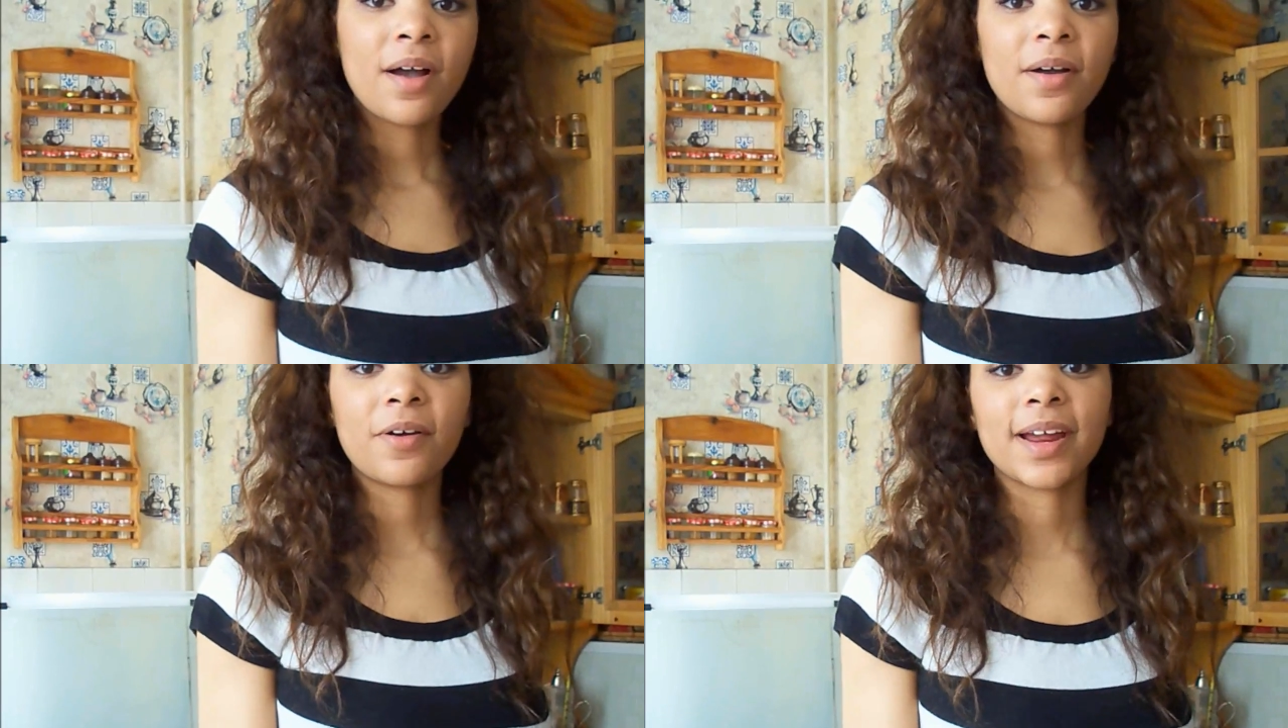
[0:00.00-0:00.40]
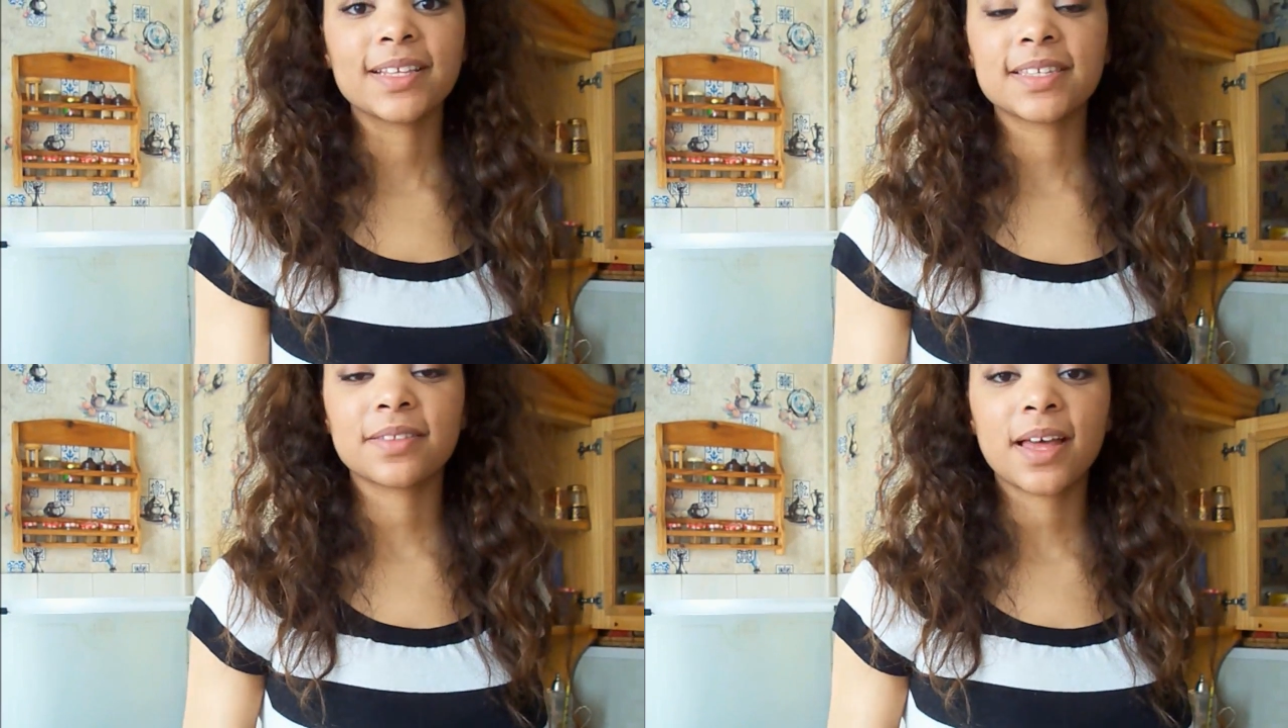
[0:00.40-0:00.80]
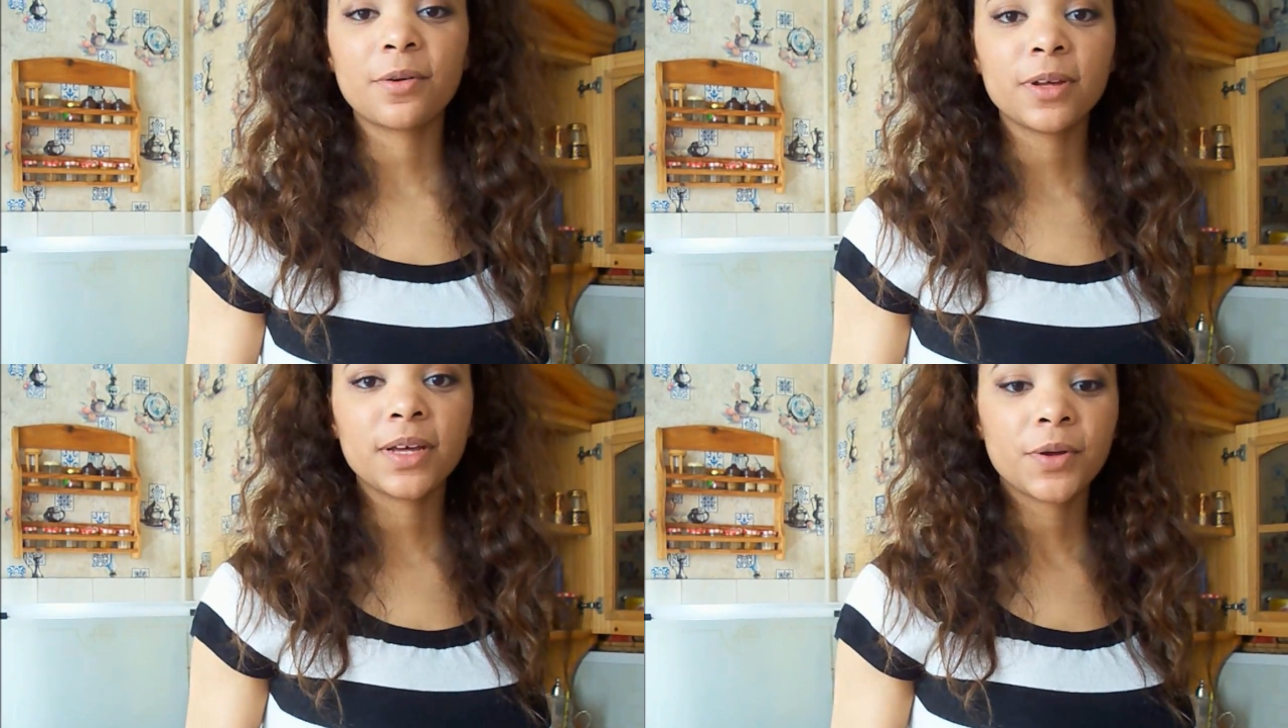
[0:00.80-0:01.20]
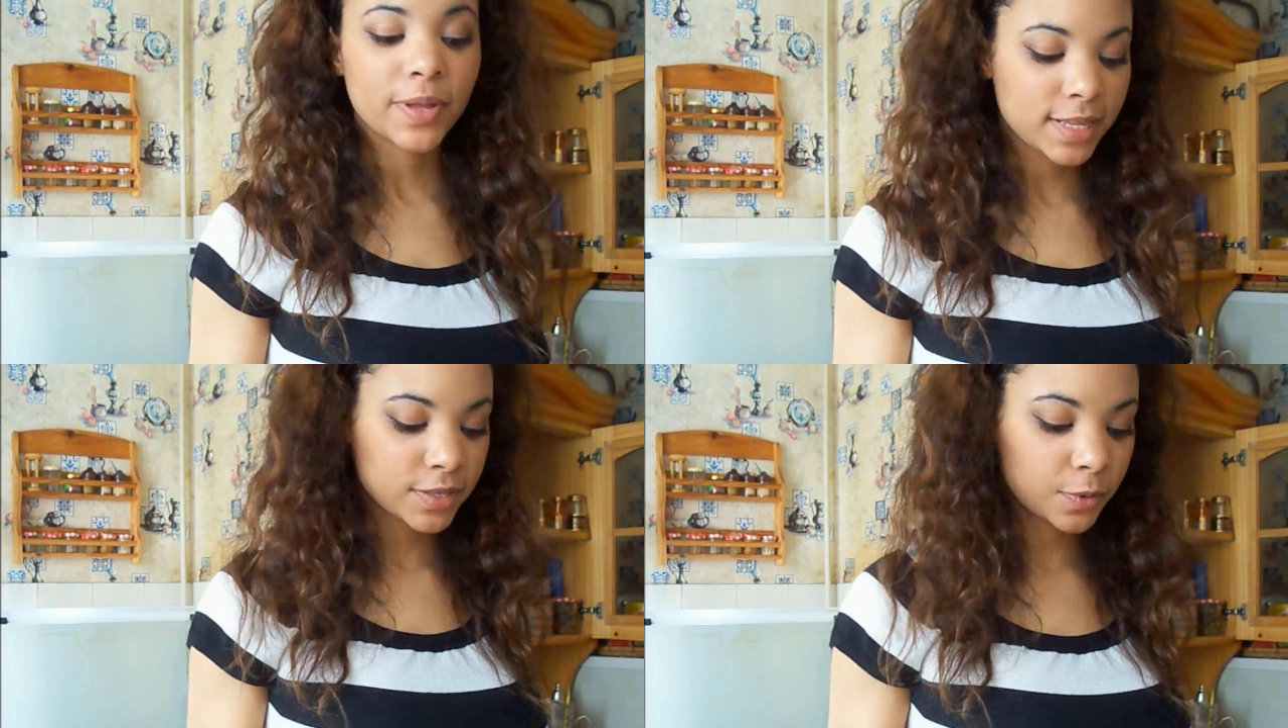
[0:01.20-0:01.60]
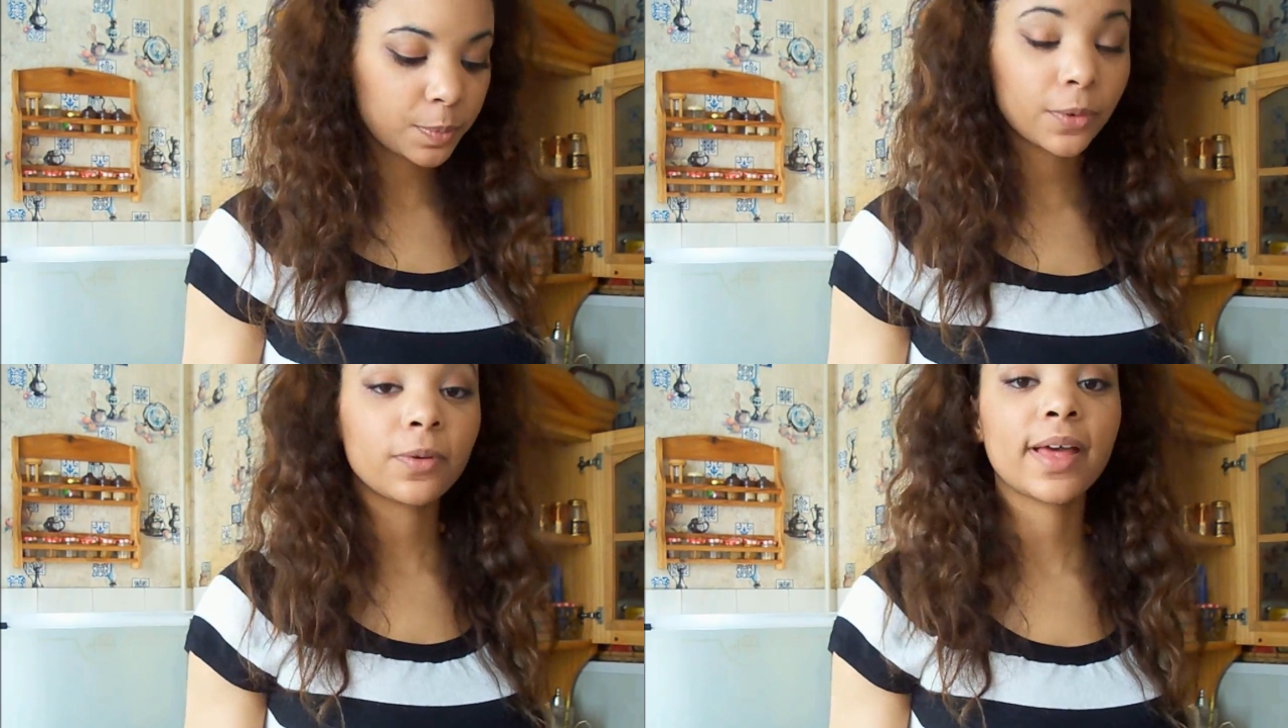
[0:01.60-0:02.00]
Alright, so now we're going to
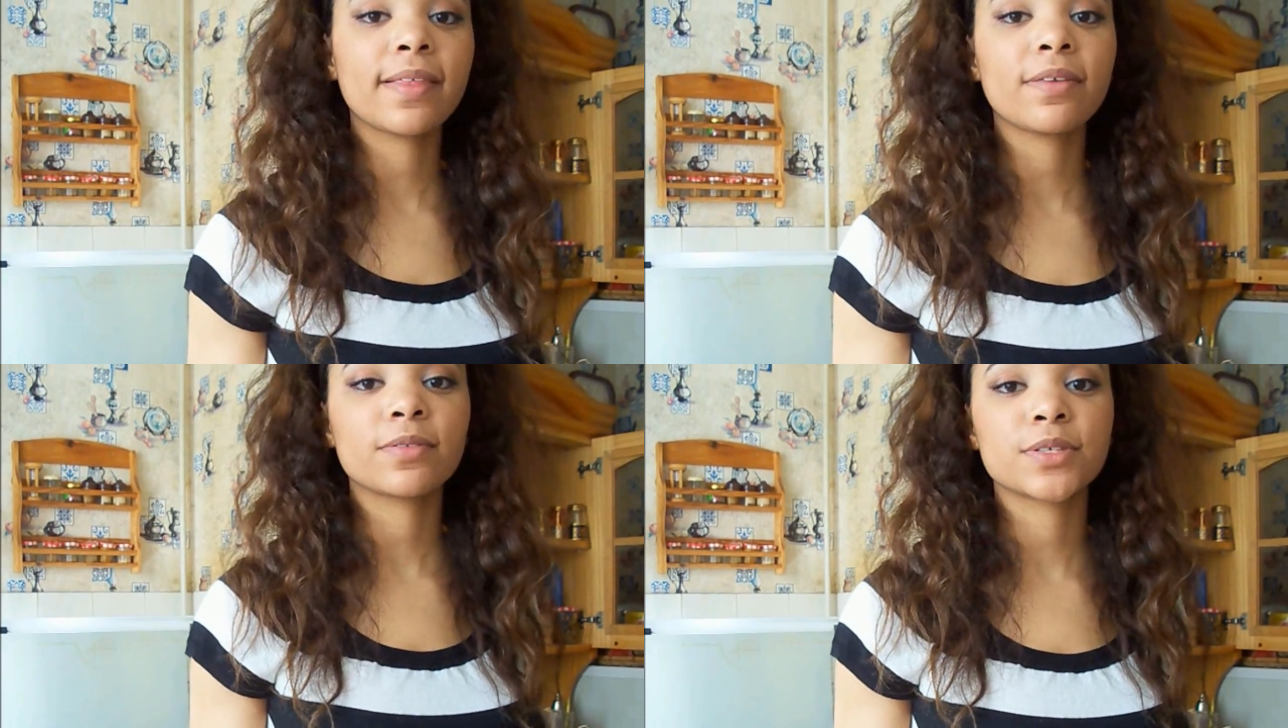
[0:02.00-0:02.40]
pour that on